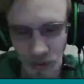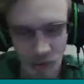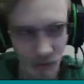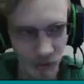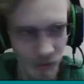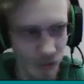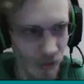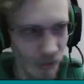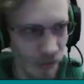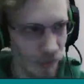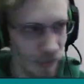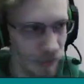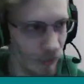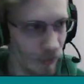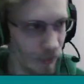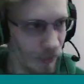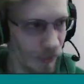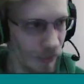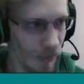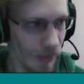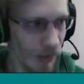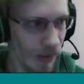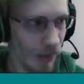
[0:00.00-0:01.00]
So
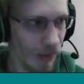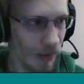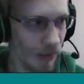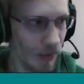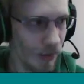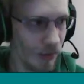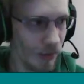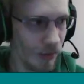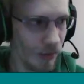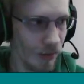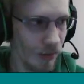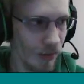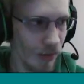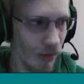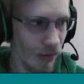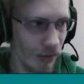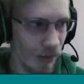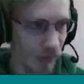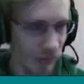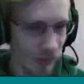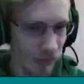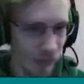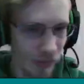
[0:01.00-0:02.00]

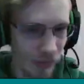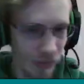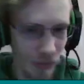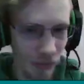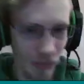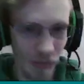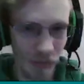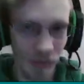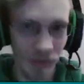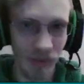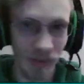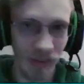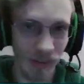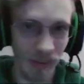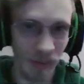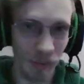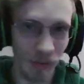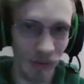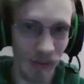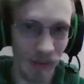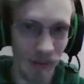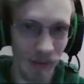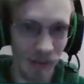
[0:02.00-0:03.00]
I just wanted to
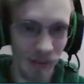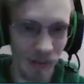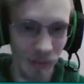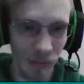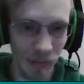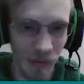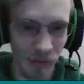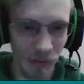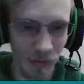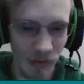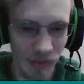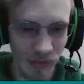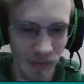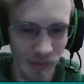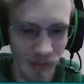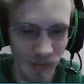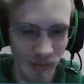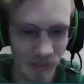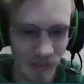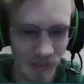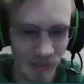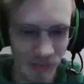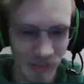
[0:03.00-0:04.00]
explain that a little bit right there.
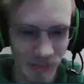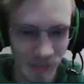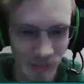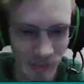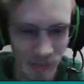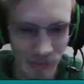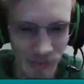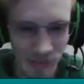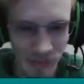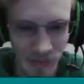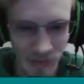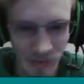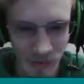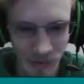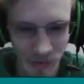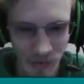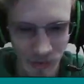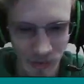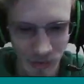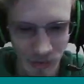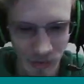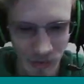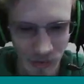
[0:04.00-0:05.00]

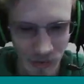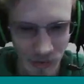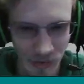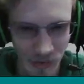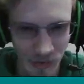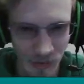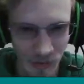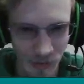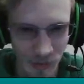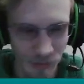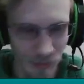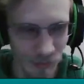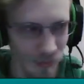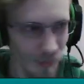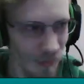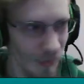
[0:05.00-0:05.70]
So,